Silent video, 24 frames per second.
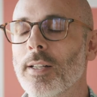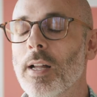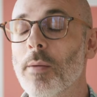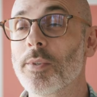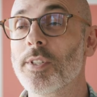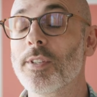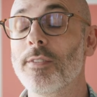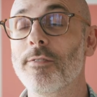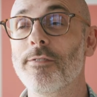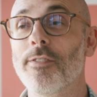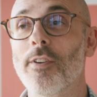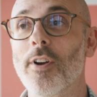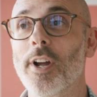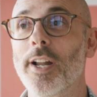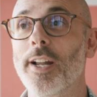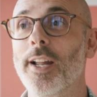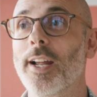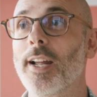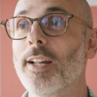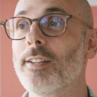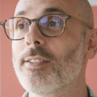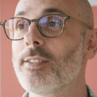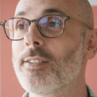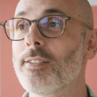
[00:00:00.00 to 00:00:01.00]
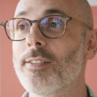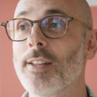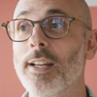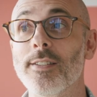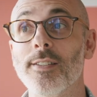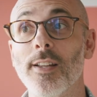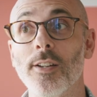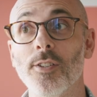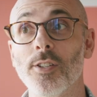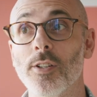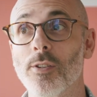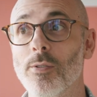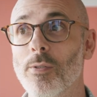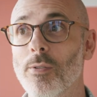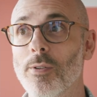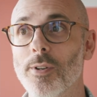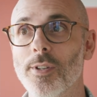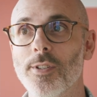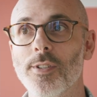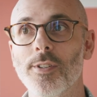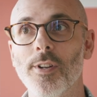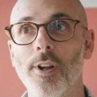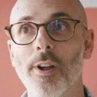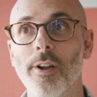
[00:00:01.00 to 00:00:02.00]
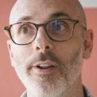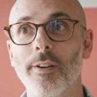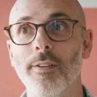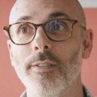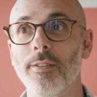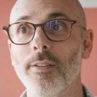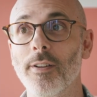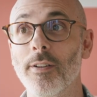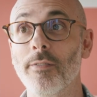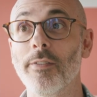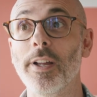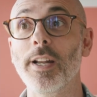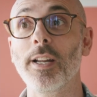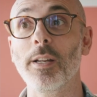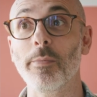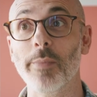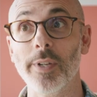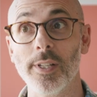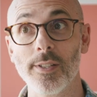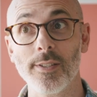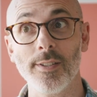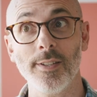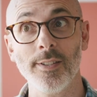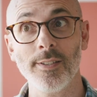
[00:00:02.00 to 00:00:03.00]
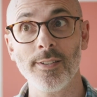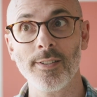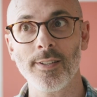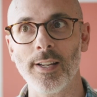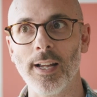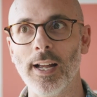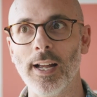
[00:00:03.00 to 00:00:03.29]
Numbers in finance, they're such a cornerstone of any business.